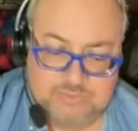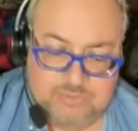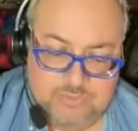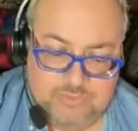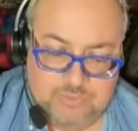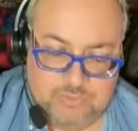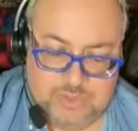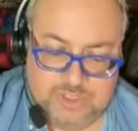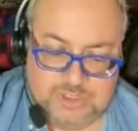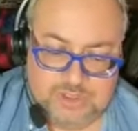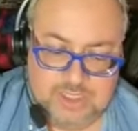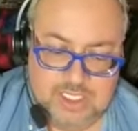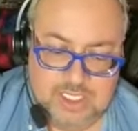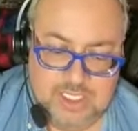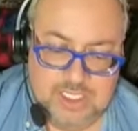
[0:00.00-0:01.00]
of you are
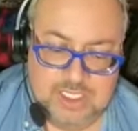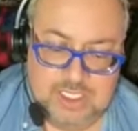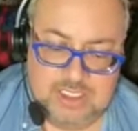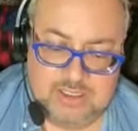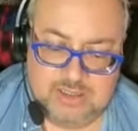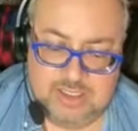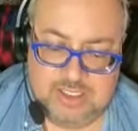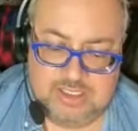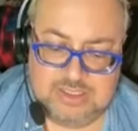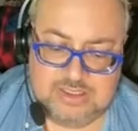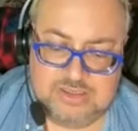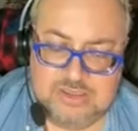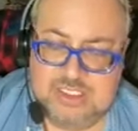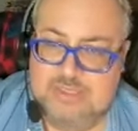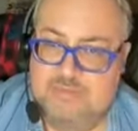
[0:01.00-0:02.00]
mourning a
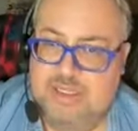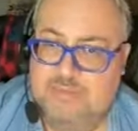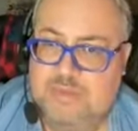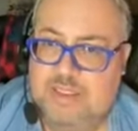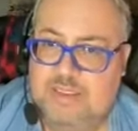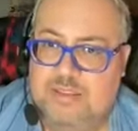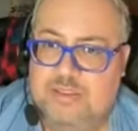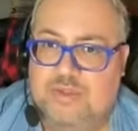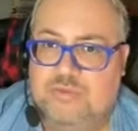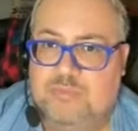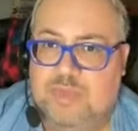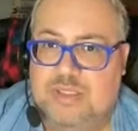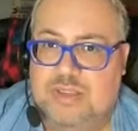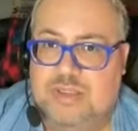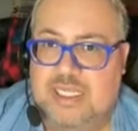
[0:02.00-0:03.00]
loss or like maybe
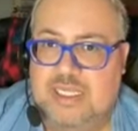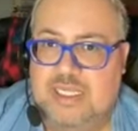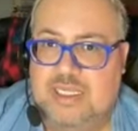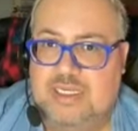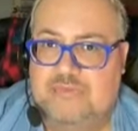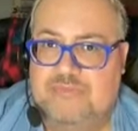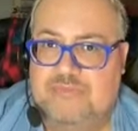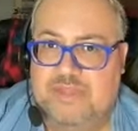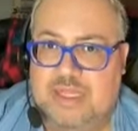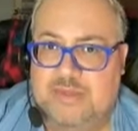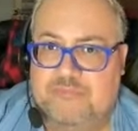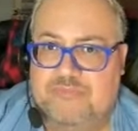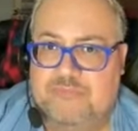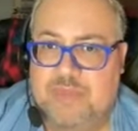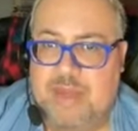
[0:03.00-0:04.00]
you've been thinking of a
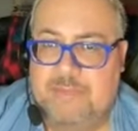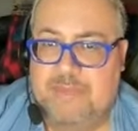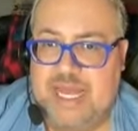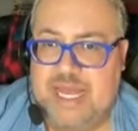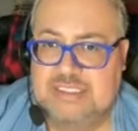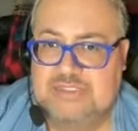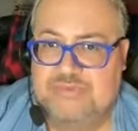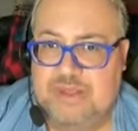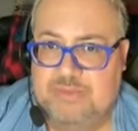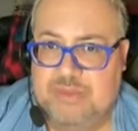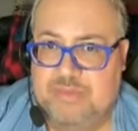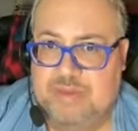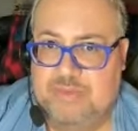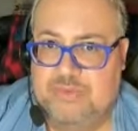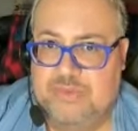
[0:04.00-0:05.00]
a past
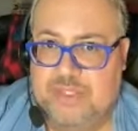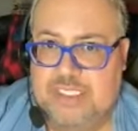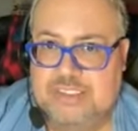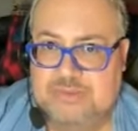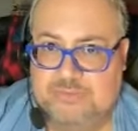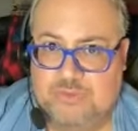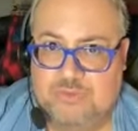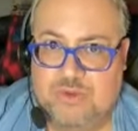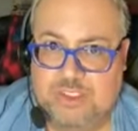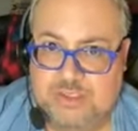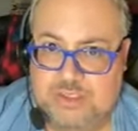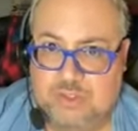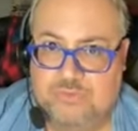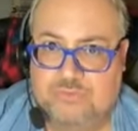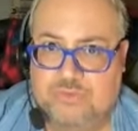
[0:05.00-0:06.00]
family member that has
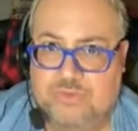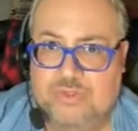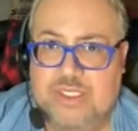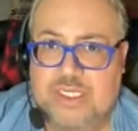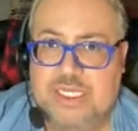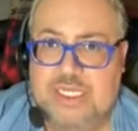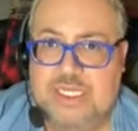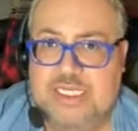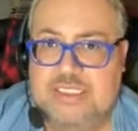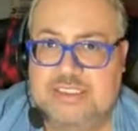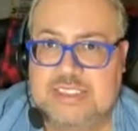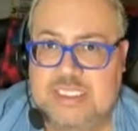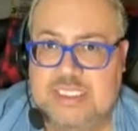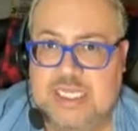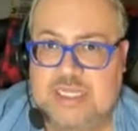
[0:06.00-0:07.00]
crossed over
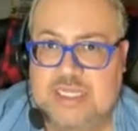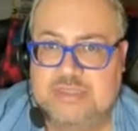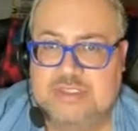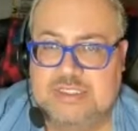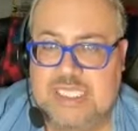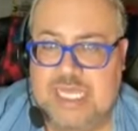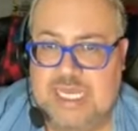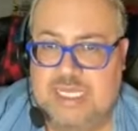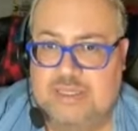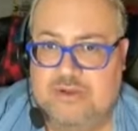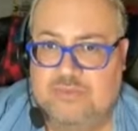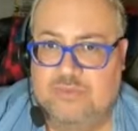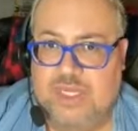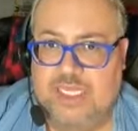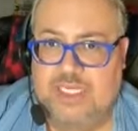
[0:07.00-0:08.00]
is on the other side and
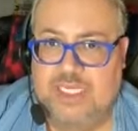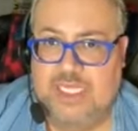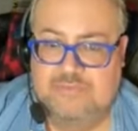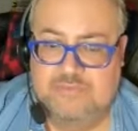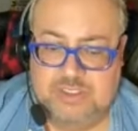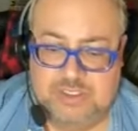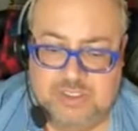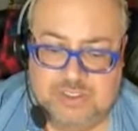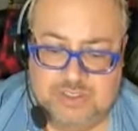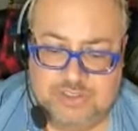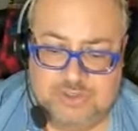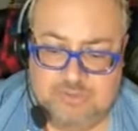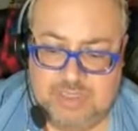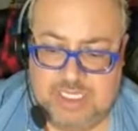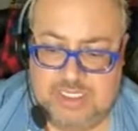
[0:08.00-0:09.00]
they're weighing heavily on
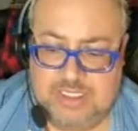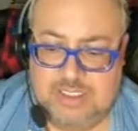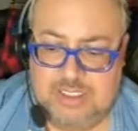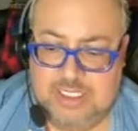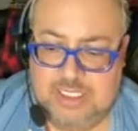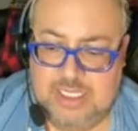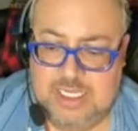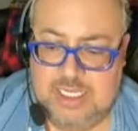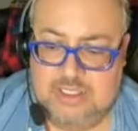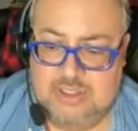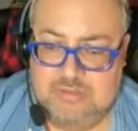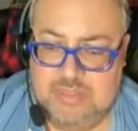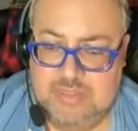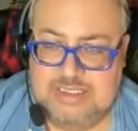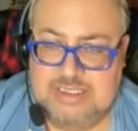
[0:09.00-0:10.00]
your mind and
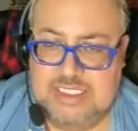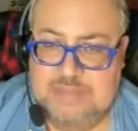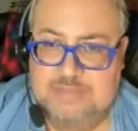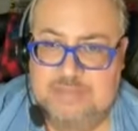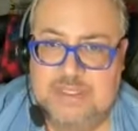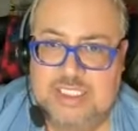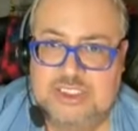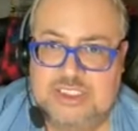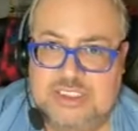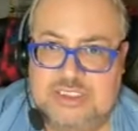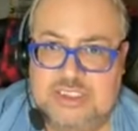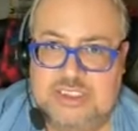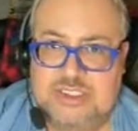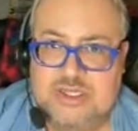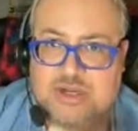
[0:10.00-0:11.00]
you miss them. The
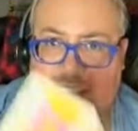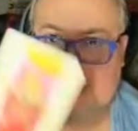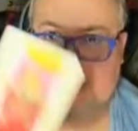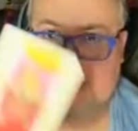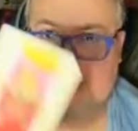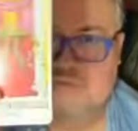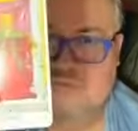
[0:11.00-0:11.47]
justice card is